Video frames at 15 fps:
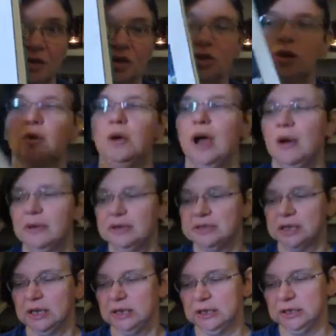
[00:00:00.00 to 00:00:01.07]
So how
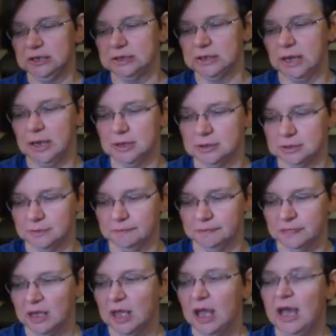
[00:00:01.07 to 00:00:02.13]
exciting is that?
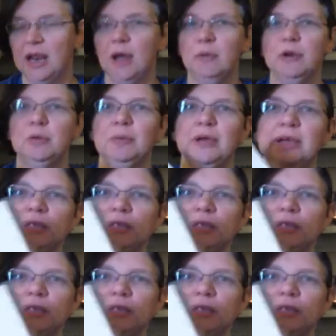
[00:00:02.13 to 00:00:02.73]
And I would have